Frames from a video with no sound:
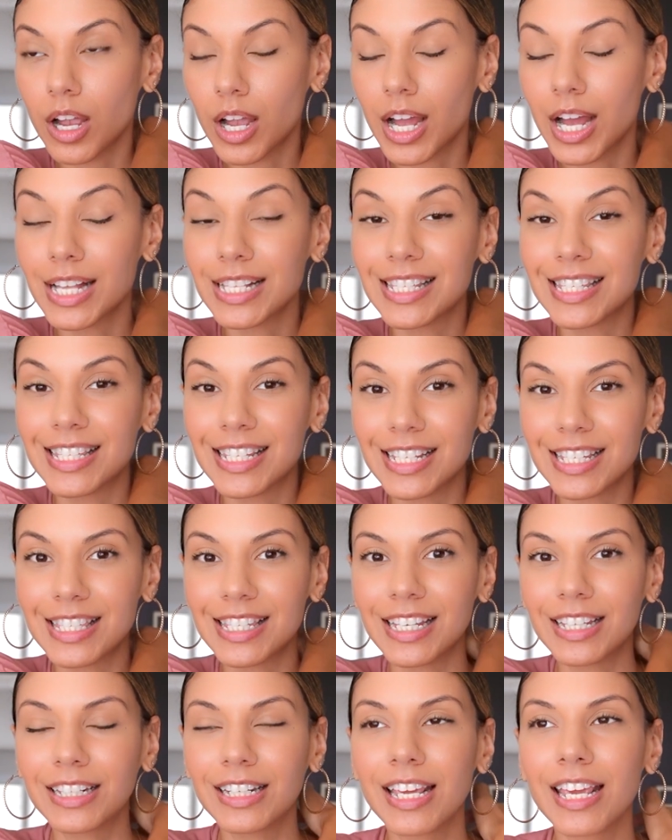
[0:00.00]

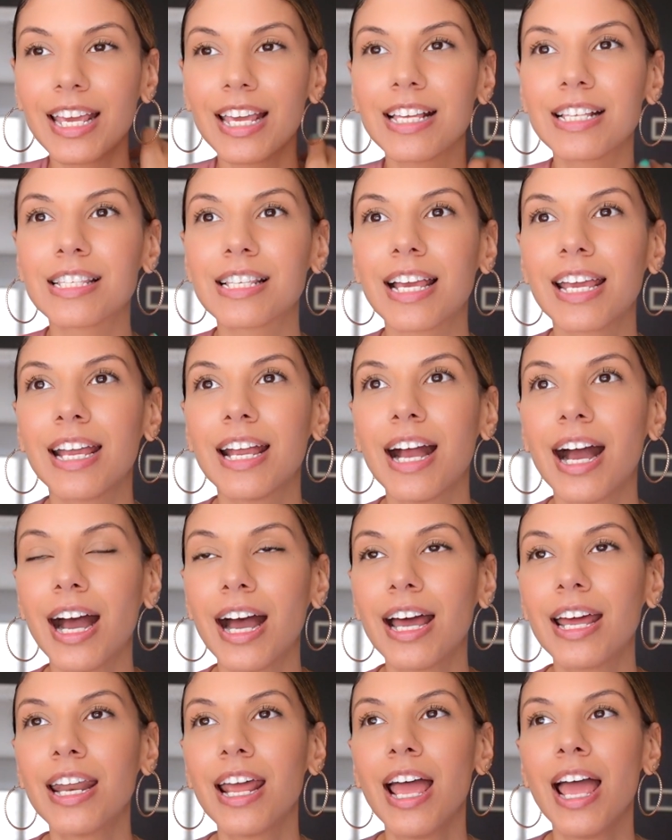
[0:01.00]
consistently is like,
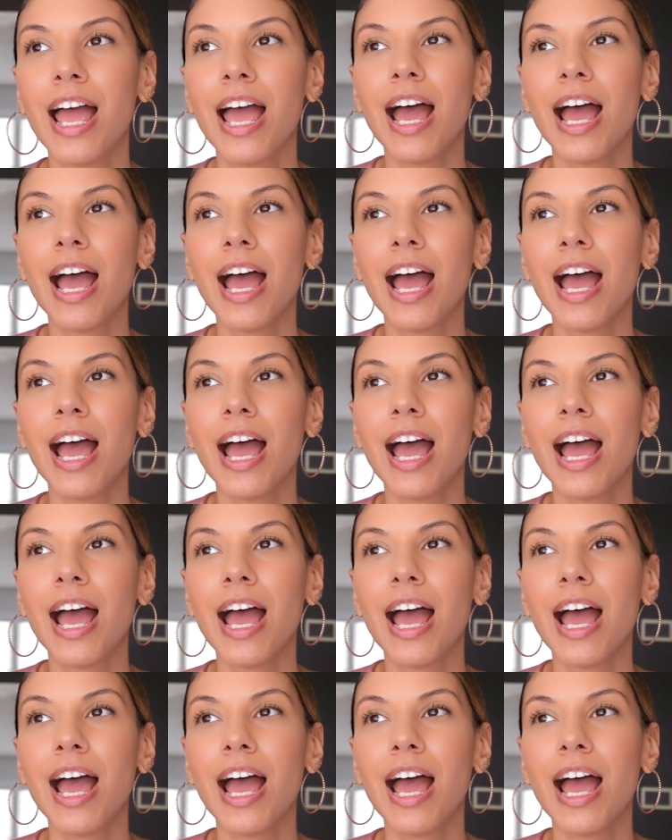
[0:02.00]
God,